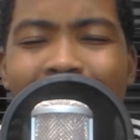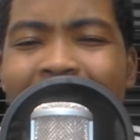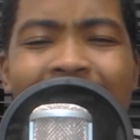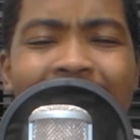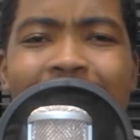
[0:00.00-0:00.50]

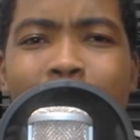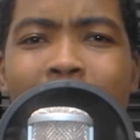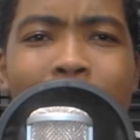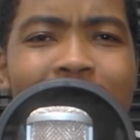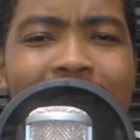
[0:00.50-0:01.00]
And I
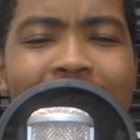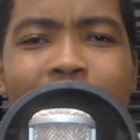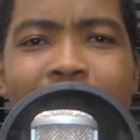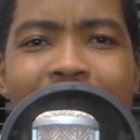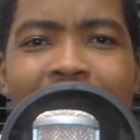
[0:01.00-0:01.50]
thought about that and
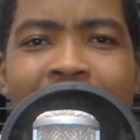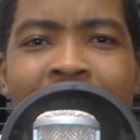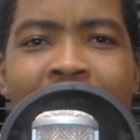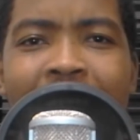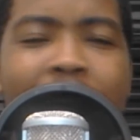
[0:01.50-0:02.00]
I was like,
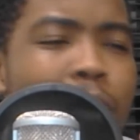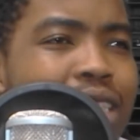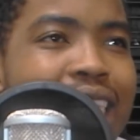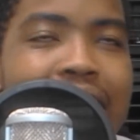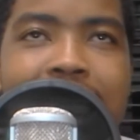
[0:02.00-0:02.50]
how
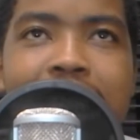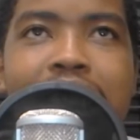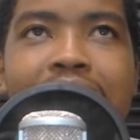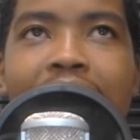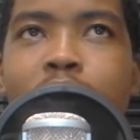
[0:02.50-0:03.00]
silly is
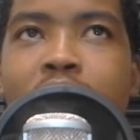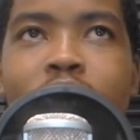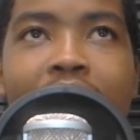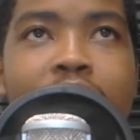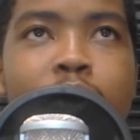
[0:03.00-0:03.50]
this guy to
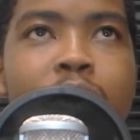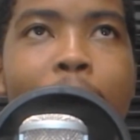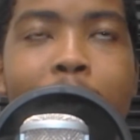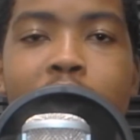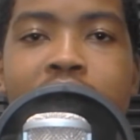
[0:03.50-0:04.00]
try and do
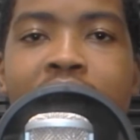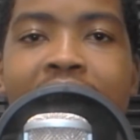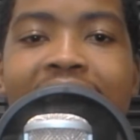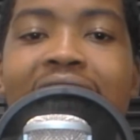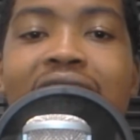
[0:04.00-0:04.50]
that? Because
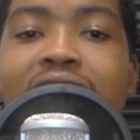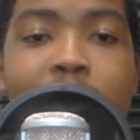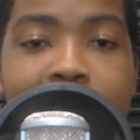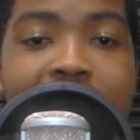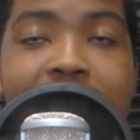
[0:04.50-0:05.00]
he is the
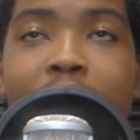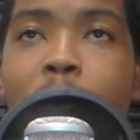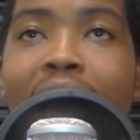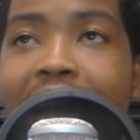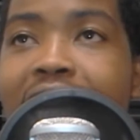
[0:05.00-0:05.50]
reason that
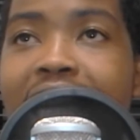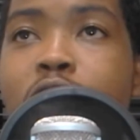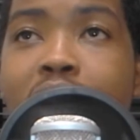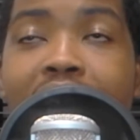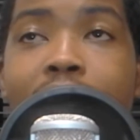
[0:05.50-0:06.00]
we are
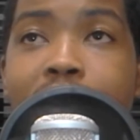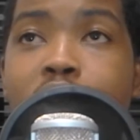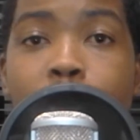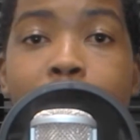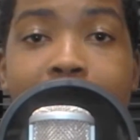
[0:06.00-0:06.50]
actually having
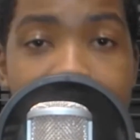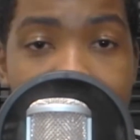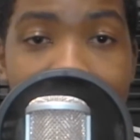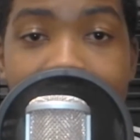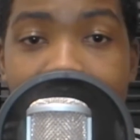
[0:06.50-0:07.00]
so many
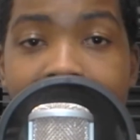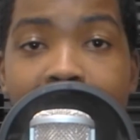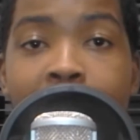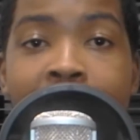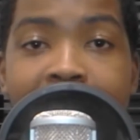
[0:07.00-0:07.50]
strikes right
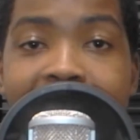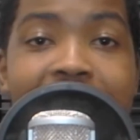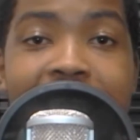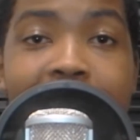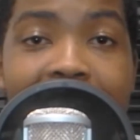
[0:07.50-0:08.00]
now. He
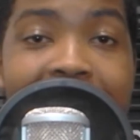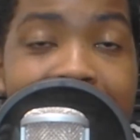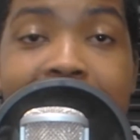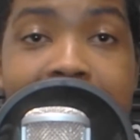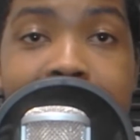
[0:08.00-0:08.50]
is
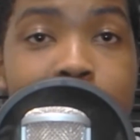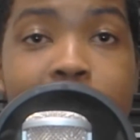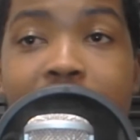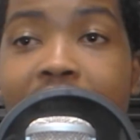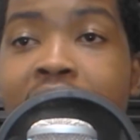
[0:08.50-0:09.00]
the
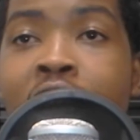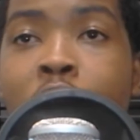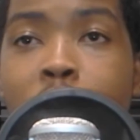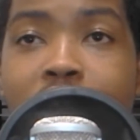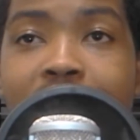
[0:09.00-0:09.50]
reason.
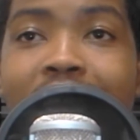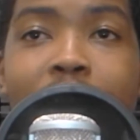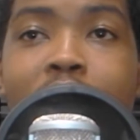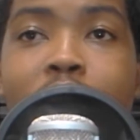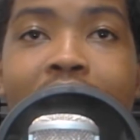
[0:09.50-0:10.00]
You sit
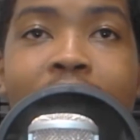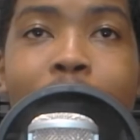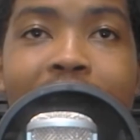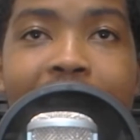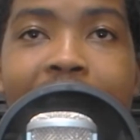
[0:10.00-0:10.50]
down and you're like,
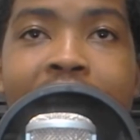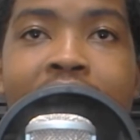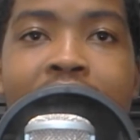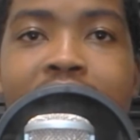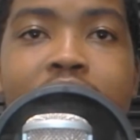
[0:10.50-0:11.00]
my guy,
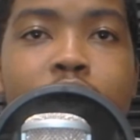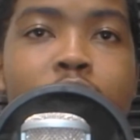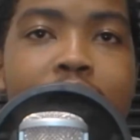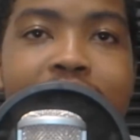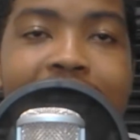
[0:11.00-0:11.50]
didn't you
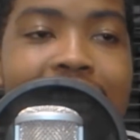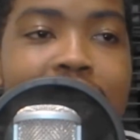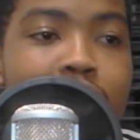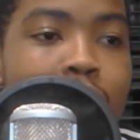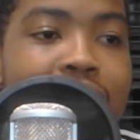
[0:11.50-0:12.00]
not take the
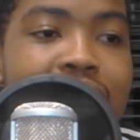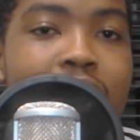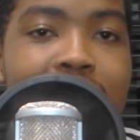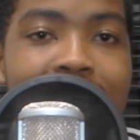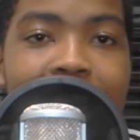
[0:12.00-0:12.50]
students
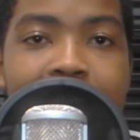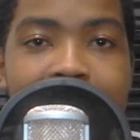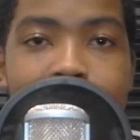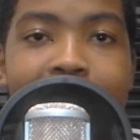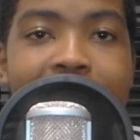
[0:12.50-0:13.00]
seriously last
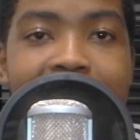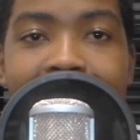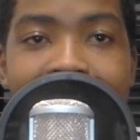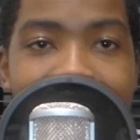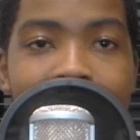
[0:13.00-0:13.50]
year when they
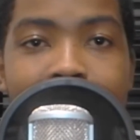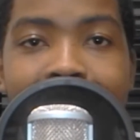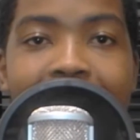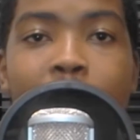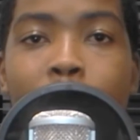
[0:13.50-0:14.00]
shut
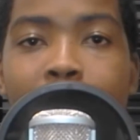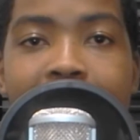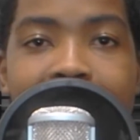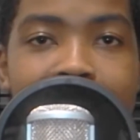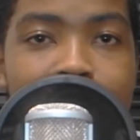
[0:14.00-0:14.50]
down all
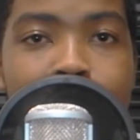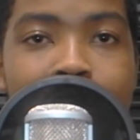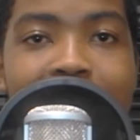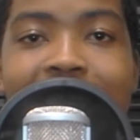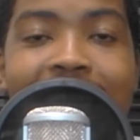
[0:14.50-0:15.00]
the
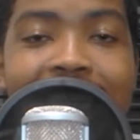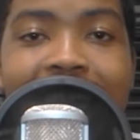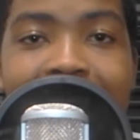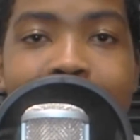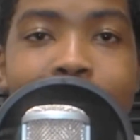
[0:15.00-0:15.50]
institutions? They
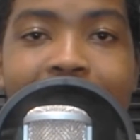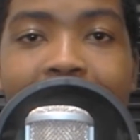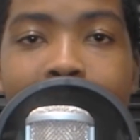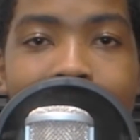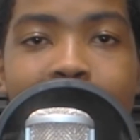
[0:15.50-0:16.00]
shut them
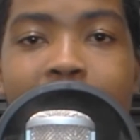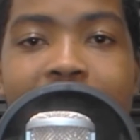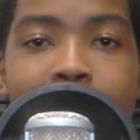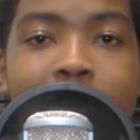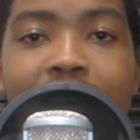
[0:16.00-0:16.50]
down because
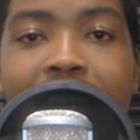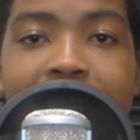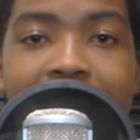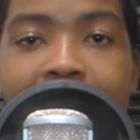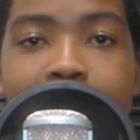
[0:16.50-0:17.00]
they were trying to
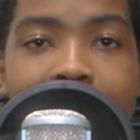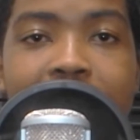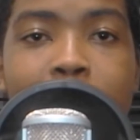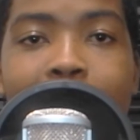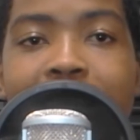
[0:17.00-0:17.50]
tell you that
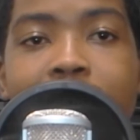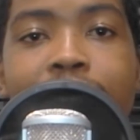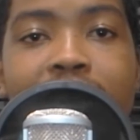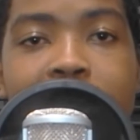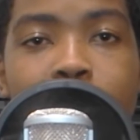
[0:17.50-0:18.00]
they want the
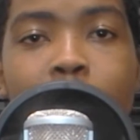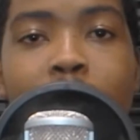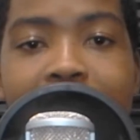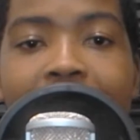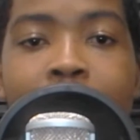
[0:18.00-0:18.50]
fees to go
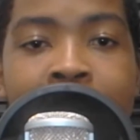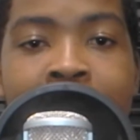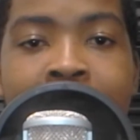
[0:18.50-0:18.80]
down.